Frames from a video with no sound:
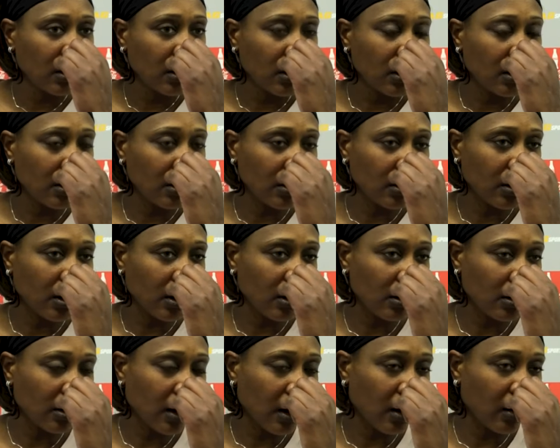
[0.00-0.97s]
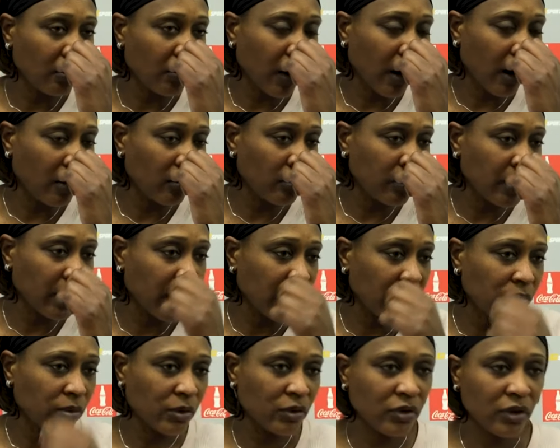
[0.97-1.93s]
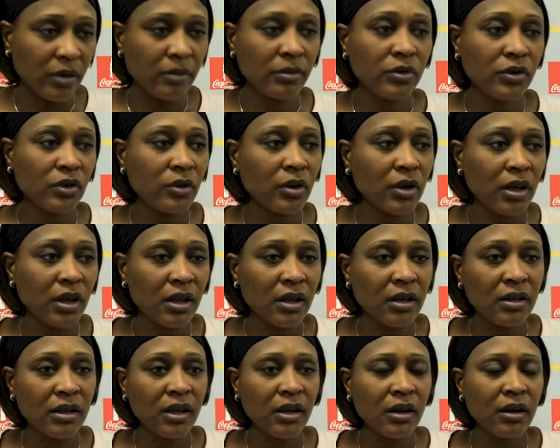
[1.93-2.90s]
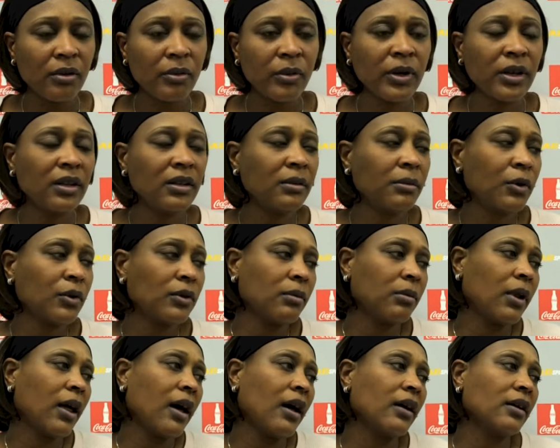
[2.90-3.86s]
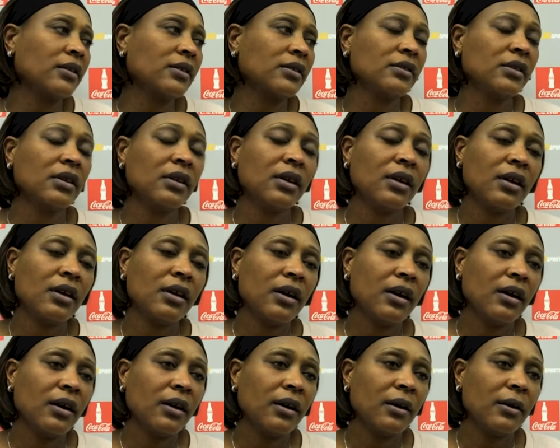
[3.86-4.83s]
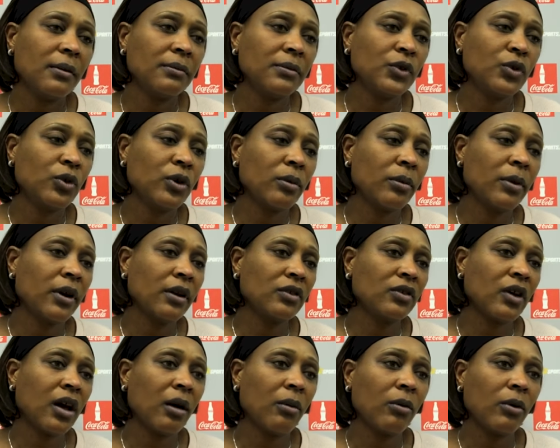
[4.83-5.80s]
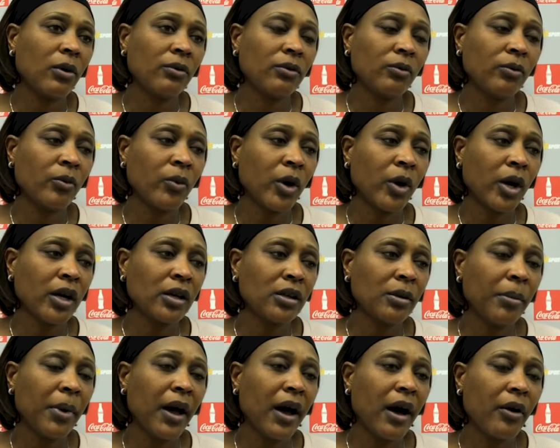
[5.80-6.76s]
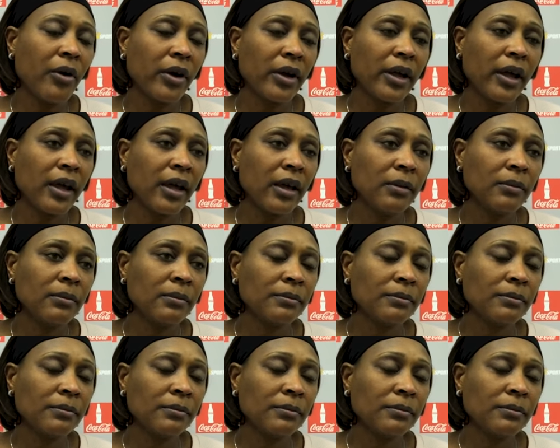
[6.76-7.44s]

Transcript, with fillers: You know, uh, our, our bigs were jump shooting, and, you know, we need them on the block, um, doing a better job of working the power game.